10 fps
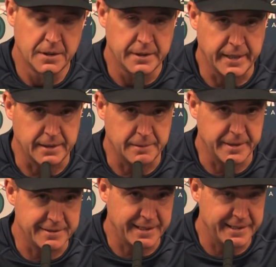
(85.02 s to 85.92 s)
Yeah, I
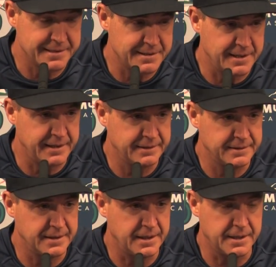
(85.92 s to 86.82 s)
mean, 10 hits tonight.
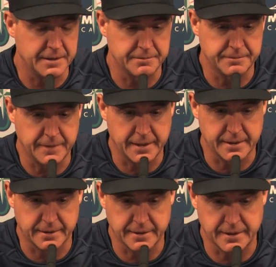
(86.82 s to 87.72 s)
I
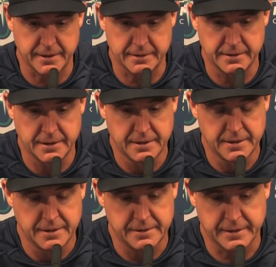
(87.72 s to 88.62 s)
think the
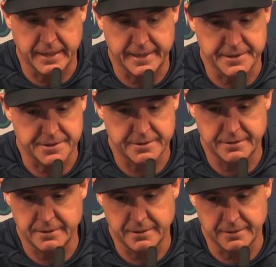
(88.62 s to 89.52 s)
guys,
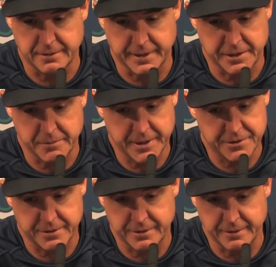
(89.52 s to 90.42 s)
like you
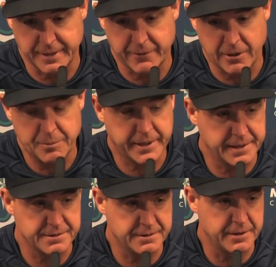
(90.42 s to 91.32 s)
mentioned, they were up
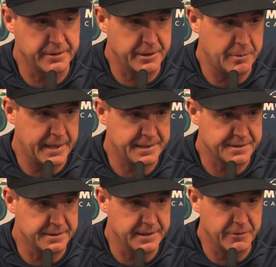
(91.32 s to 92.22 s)
against their
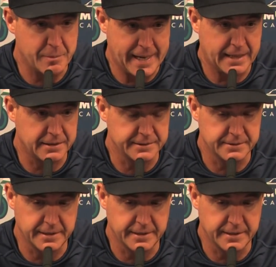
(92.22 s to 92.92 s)
best, and they were battling.